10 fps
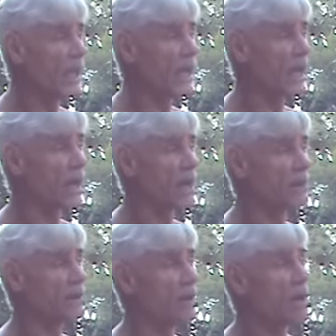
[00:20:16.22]

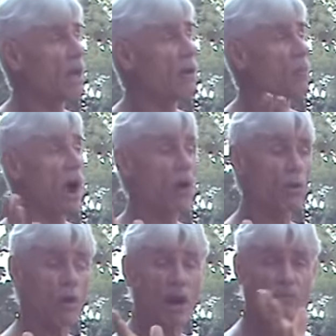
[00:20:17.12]
And I'll
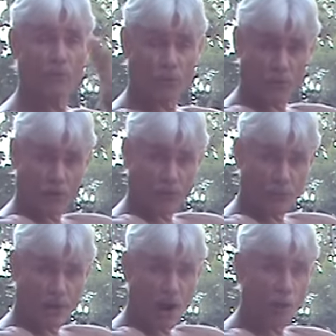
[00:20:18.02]
go out for a
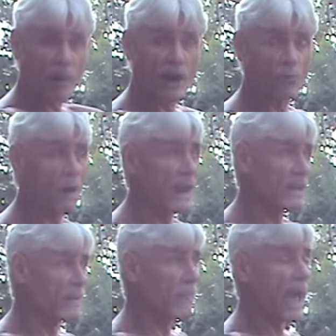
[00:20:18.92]
three hour bike ride,
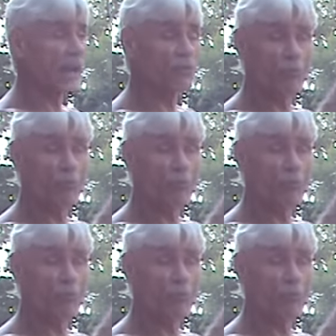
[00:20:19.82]
come back,